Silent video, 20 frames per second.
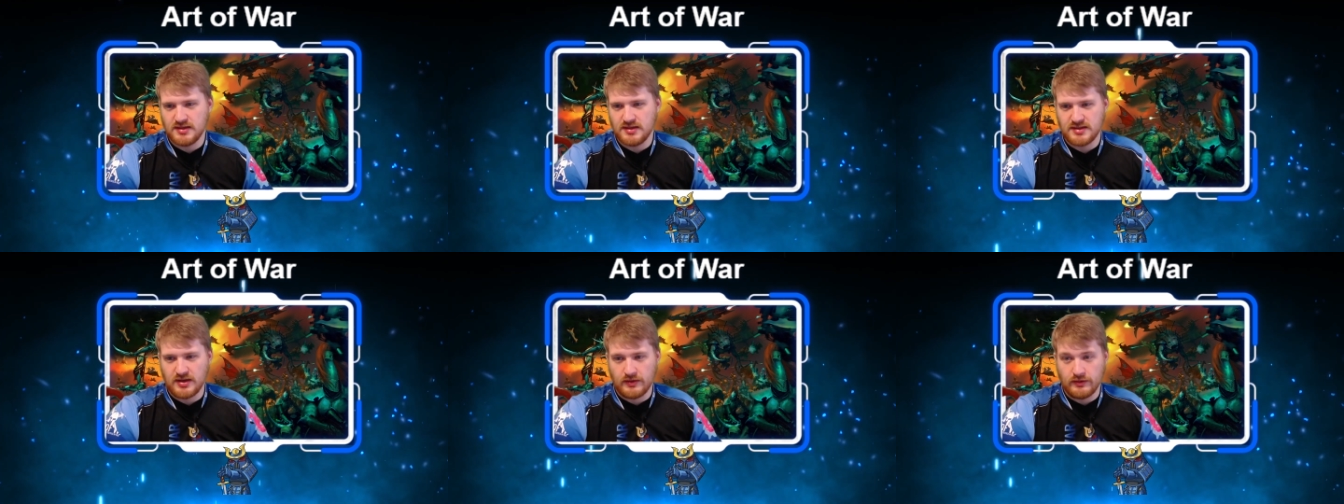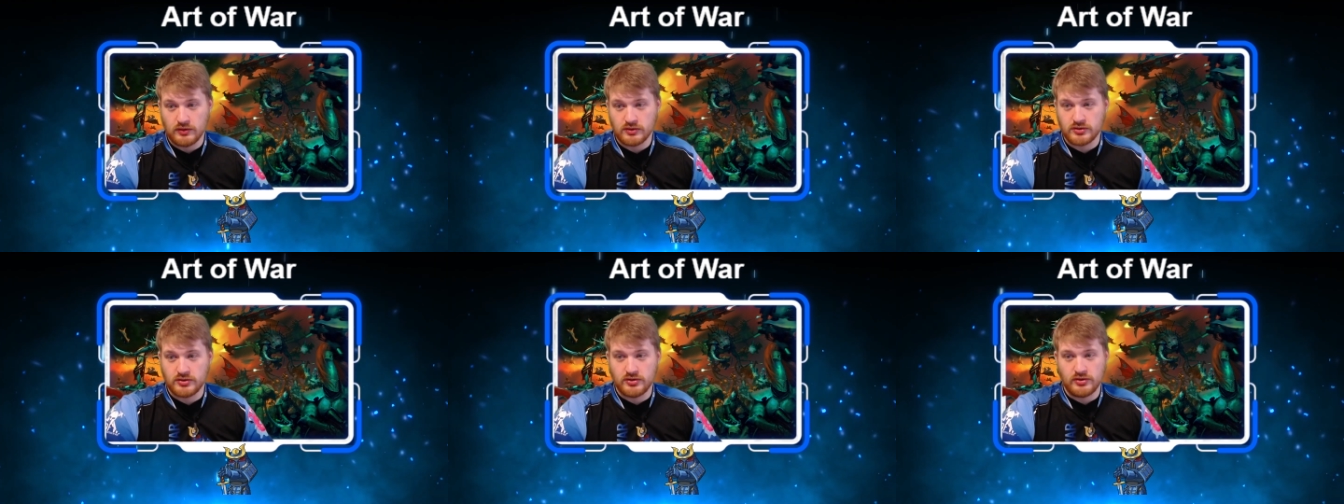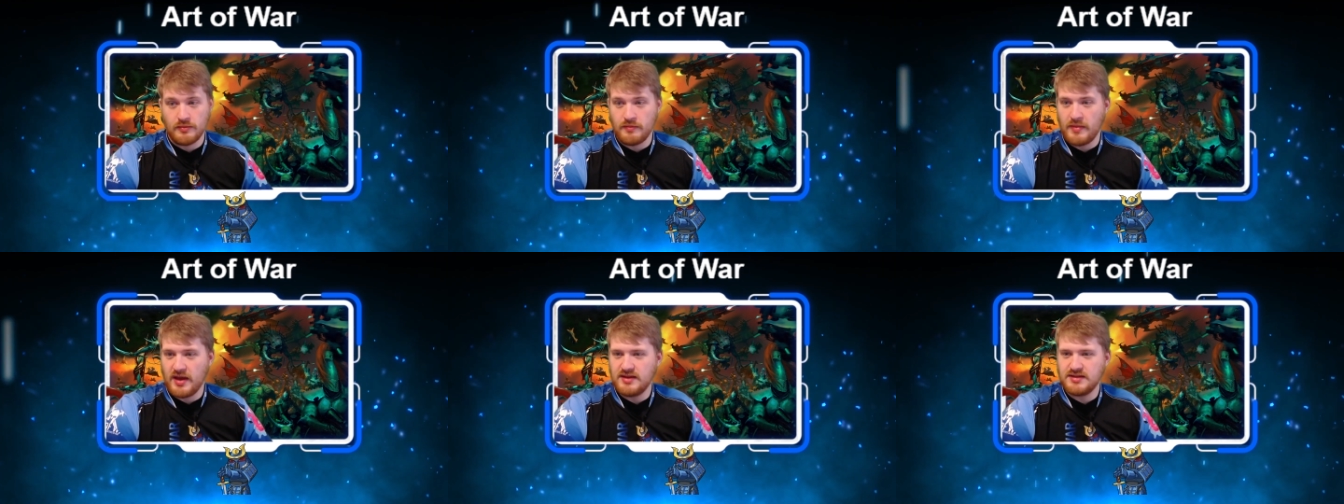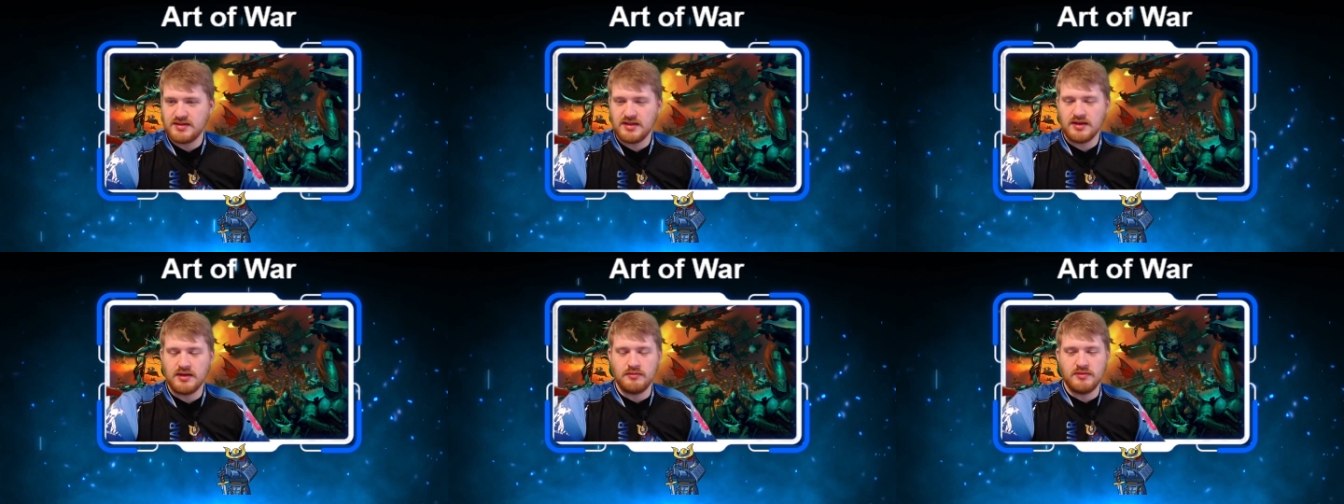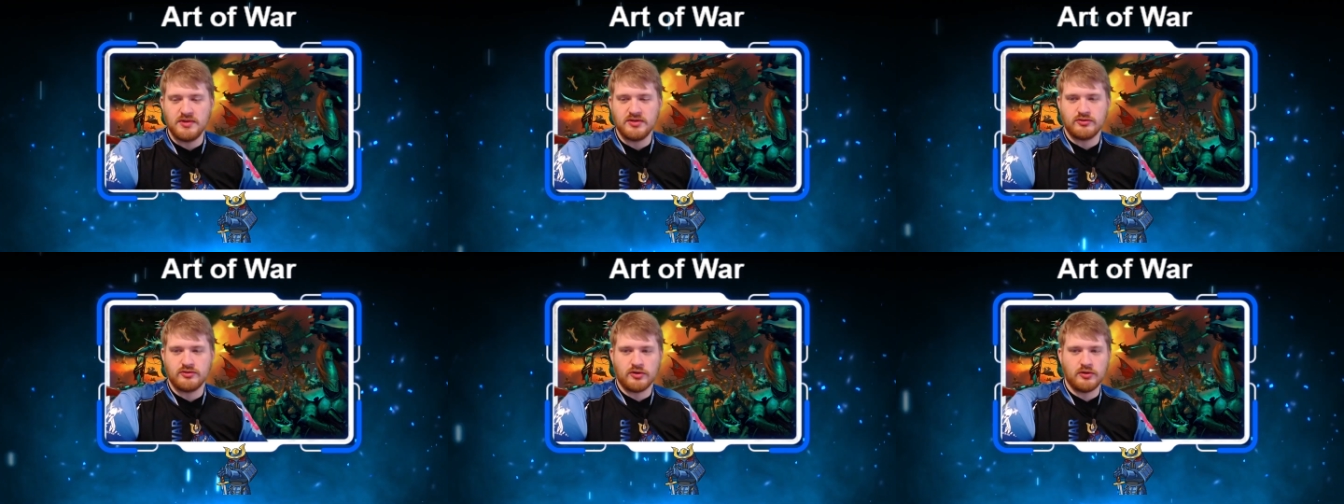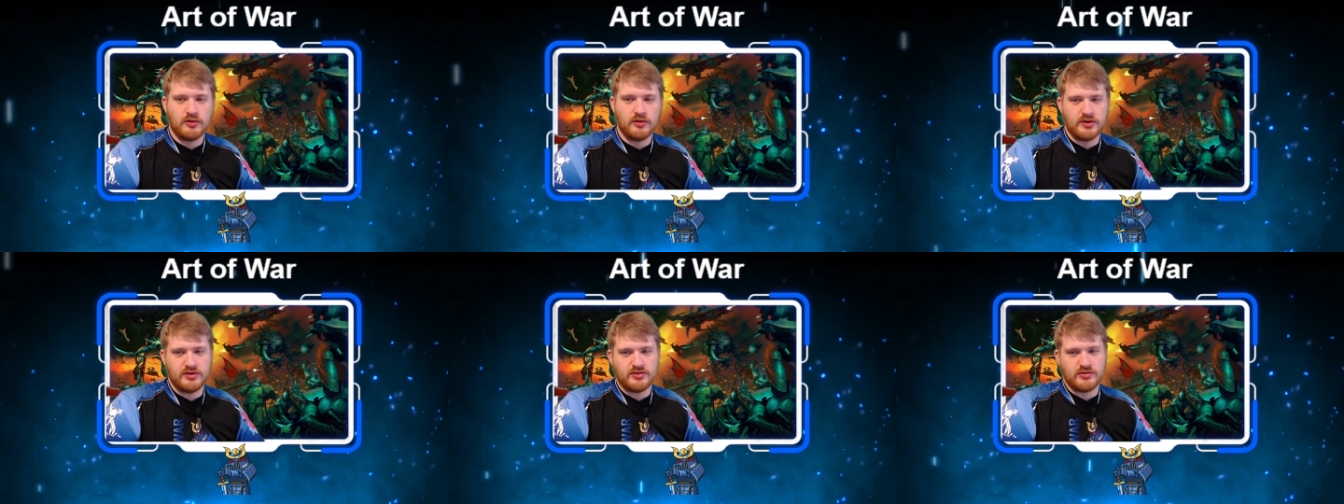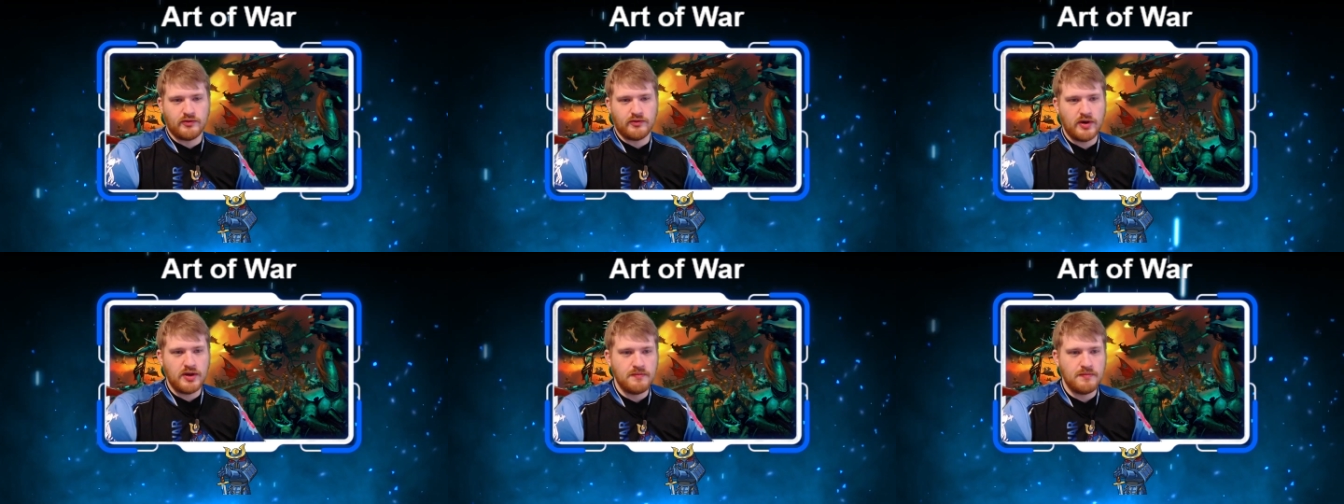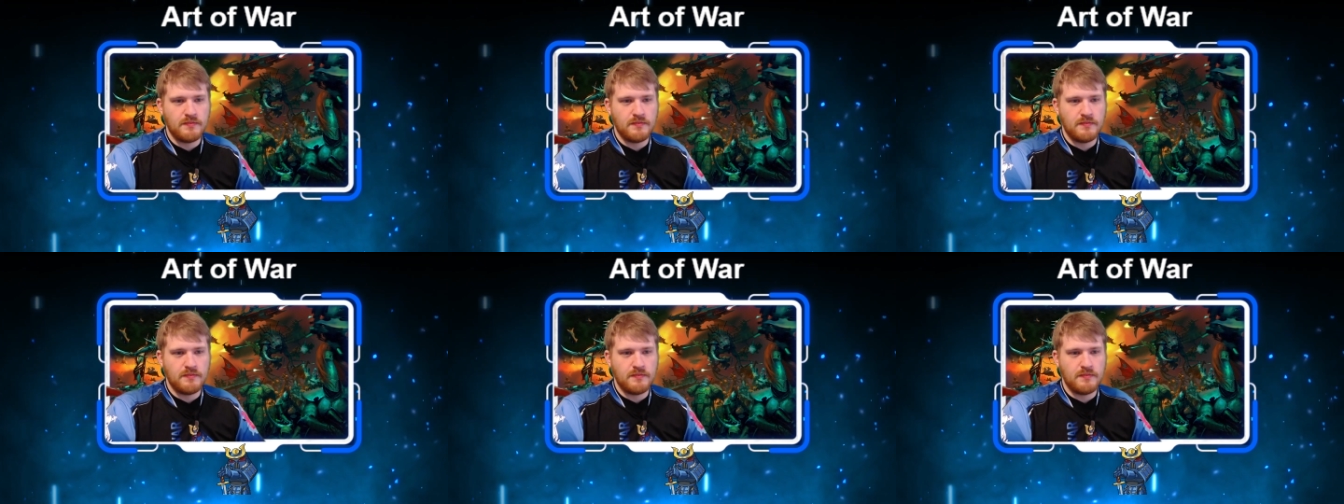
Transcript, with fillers: salvo launchers are amazing and Misericordias are free.